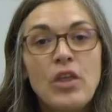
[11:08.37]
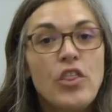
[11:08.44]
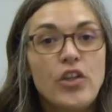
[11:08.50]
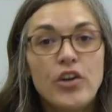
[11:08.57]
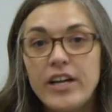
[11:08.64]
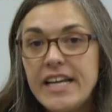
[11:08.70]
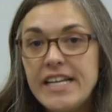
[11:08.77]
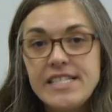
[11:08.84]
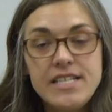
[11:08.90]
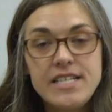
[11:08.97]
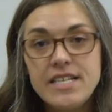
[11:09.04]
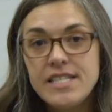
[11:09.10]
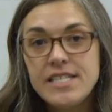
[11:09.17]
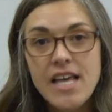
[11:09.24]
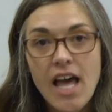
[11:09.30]
there isn't
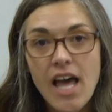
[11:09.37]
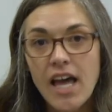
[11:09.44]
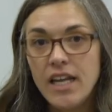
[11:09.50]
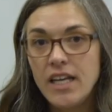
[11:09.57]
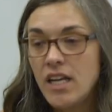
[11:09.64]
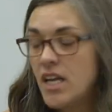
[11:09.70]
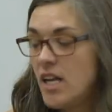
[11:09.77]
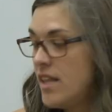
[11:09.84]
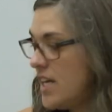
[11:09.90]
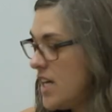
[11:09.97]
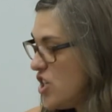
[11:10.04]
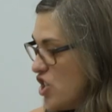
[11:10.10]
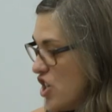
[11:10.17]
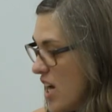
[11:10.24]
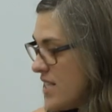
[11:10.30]
a sign
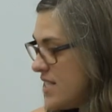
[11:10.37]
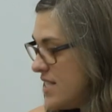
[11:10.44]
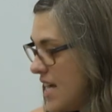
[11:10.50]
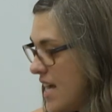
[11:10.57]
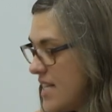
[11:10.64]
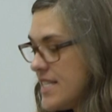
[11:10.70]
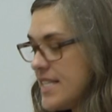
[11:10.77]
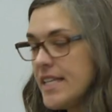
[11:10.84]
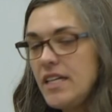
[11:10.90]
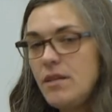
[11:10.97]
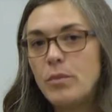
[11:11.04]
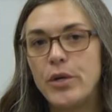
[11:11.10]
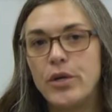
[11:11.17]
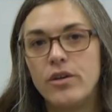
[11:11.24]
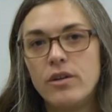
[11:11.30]
that just says
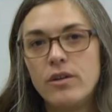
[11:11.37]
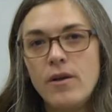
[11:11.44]
lemur.